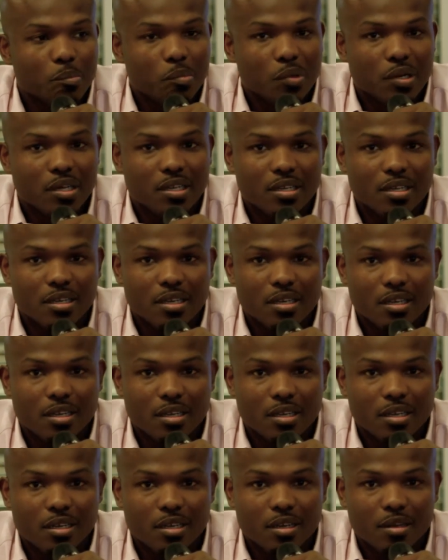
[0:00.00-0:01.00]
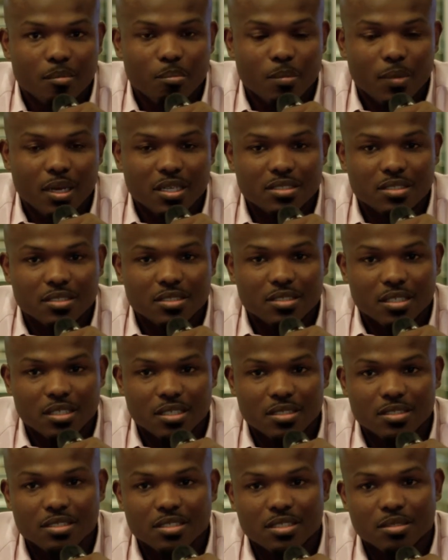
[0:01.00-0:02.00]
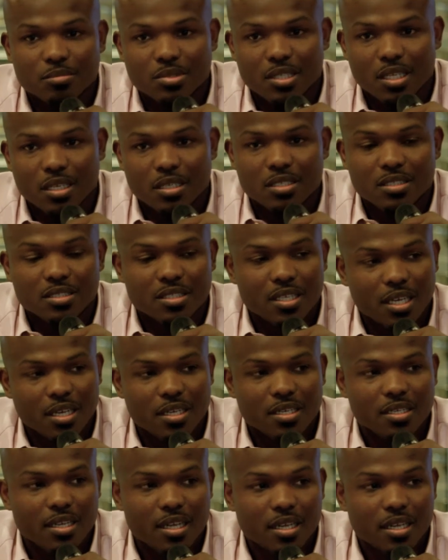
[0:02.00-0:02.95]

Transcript: But my son seems like he's heading in